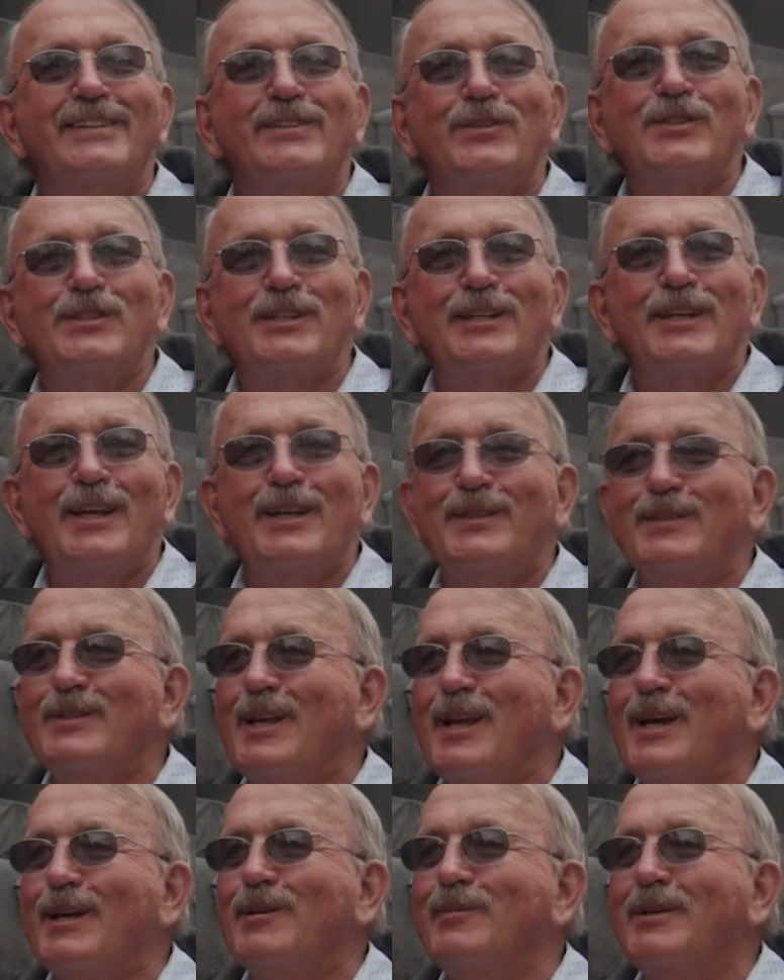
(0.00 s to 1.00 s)
You
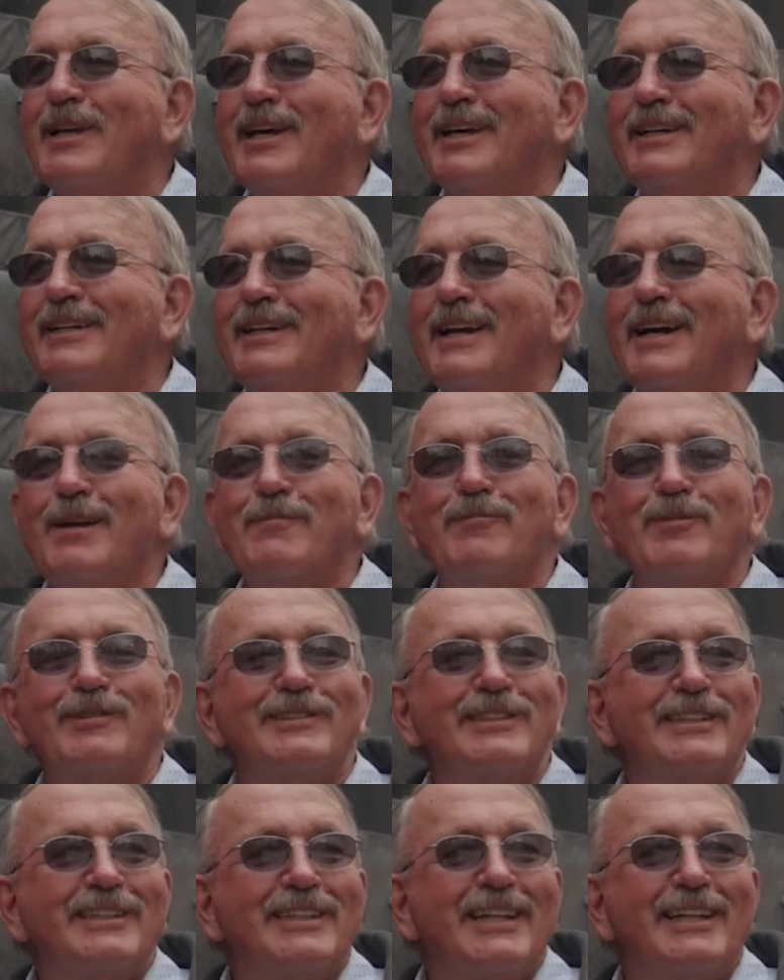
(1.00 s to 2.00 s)
had to be out of
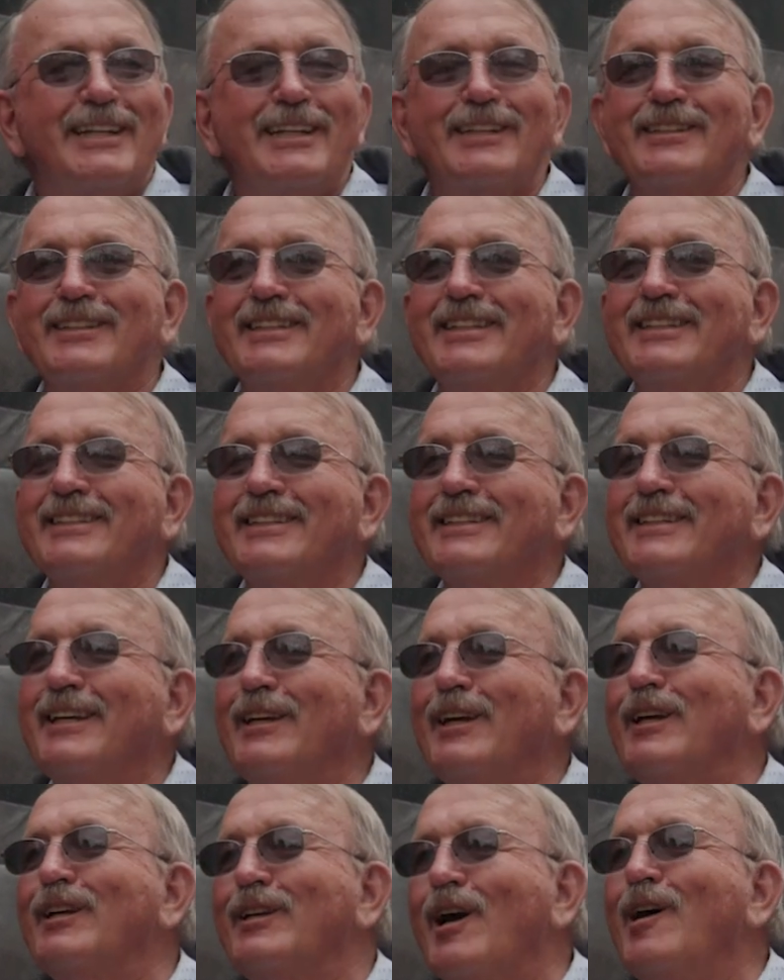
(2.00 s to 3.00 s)
diapers, and then he
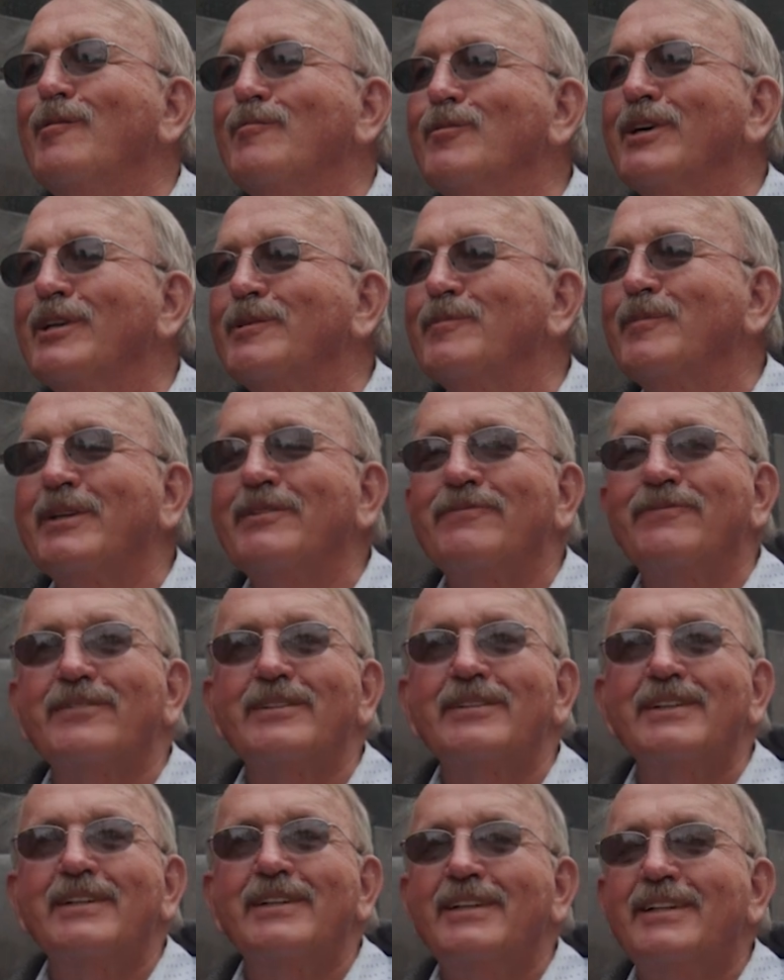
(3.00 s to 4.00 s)
could come with me
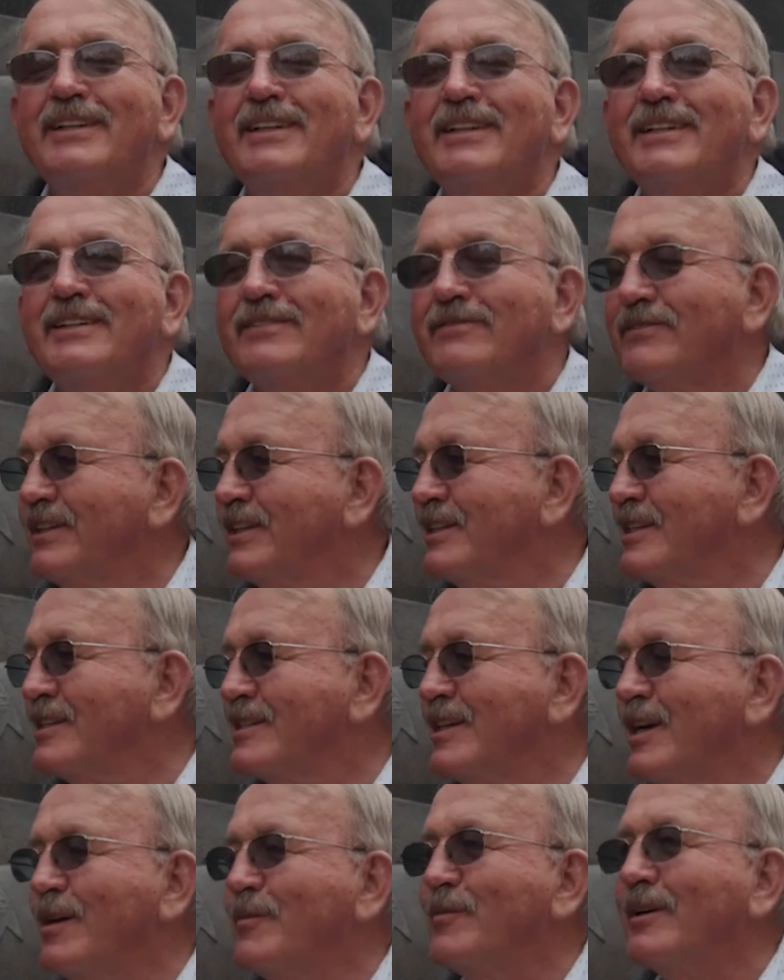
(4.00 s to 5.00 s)
for the
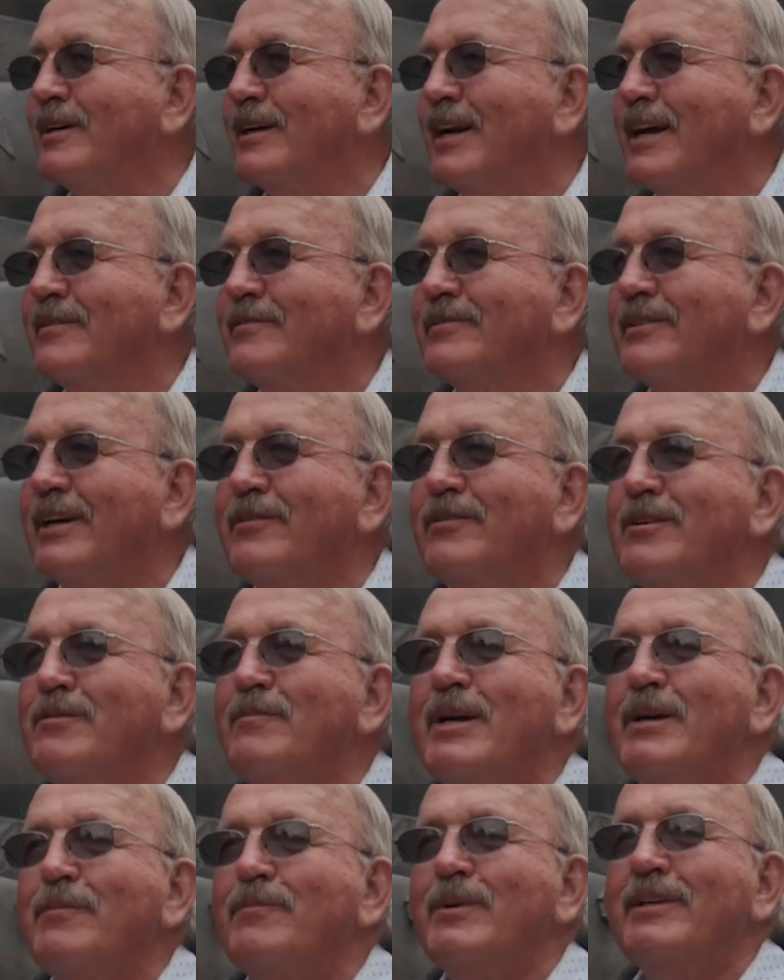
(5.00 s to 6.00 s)
summer. And I
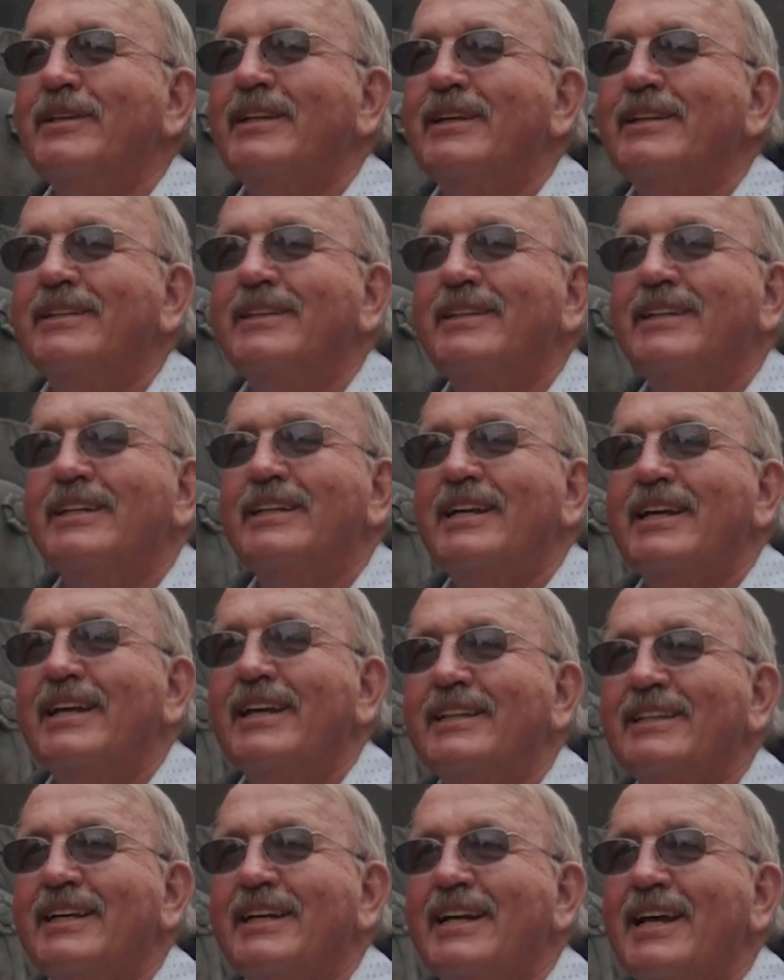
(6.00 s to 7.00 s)
remember the
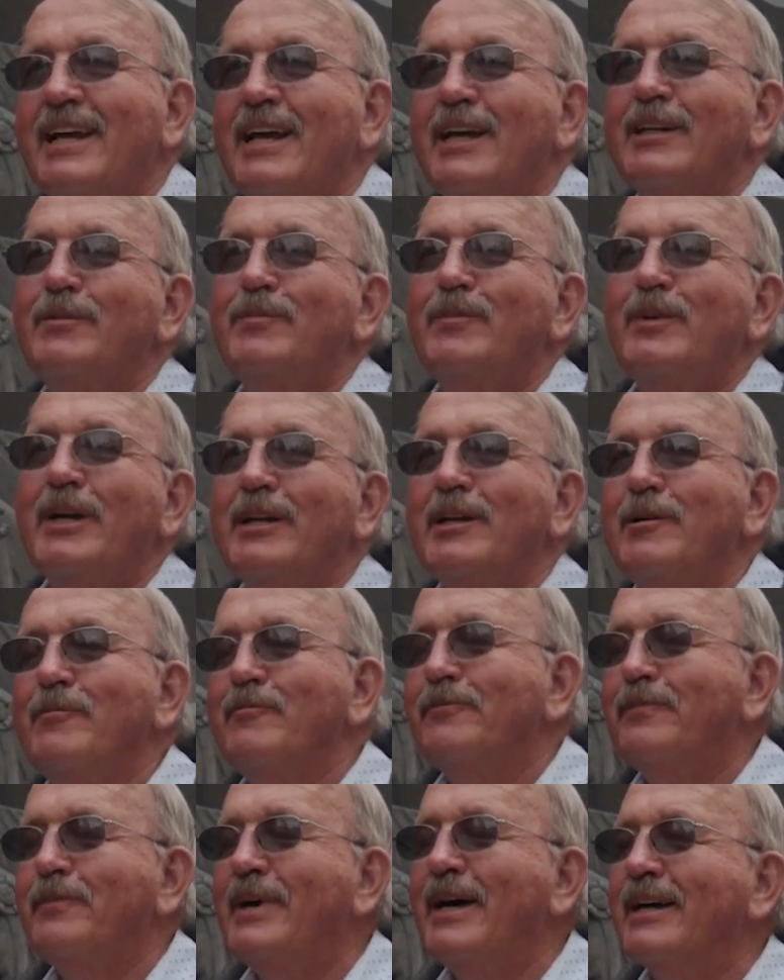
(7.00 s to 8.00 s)
day that I had to bring
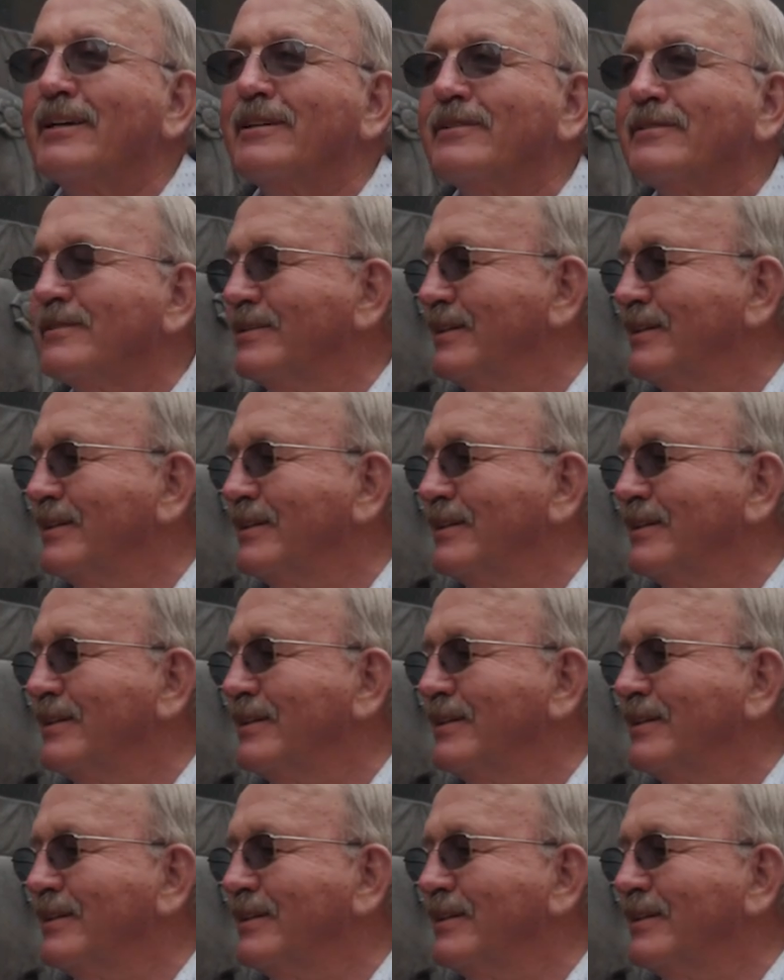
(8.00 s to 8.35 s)
him back